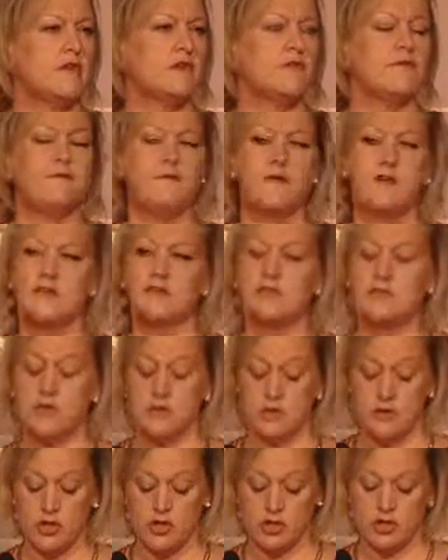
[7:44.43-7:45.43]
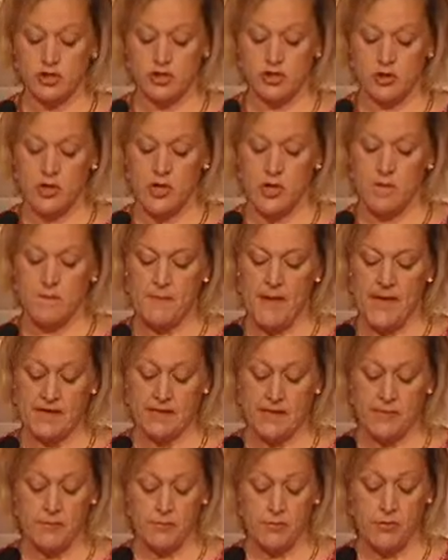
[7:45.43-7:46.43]
the first commercial
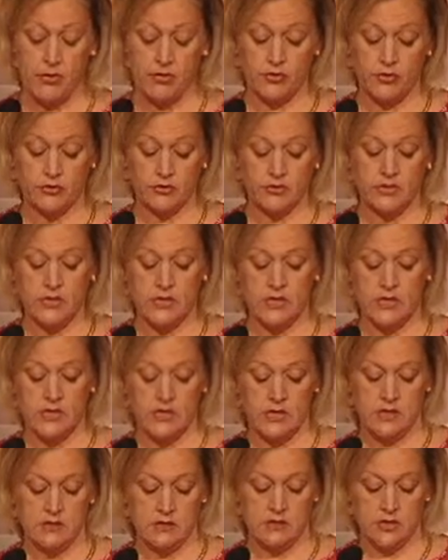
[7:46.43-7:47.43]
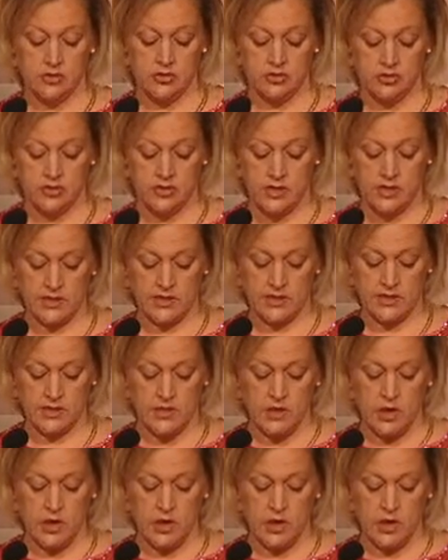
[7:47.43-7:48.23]
backlit product in the country.